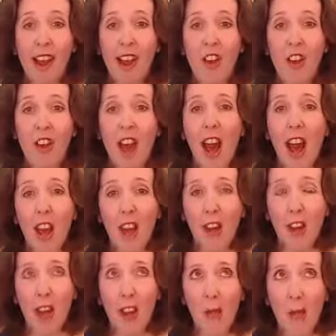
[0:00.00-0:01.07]
and the hat that
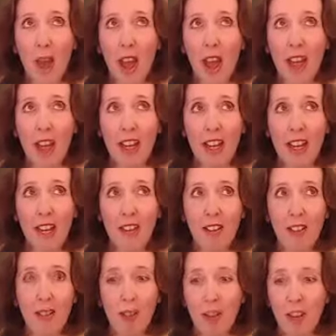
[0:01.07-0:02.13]
I wear is
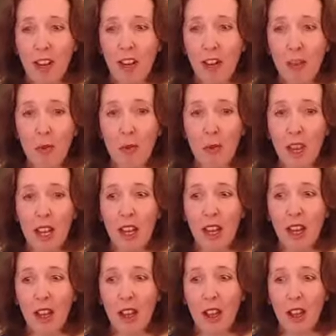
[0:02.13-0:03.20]
trying to be
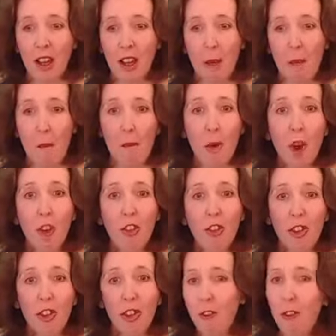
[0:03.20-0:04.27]

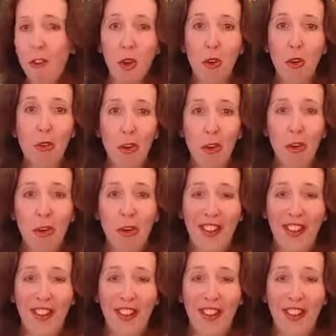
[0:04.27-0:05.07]
master of the universe.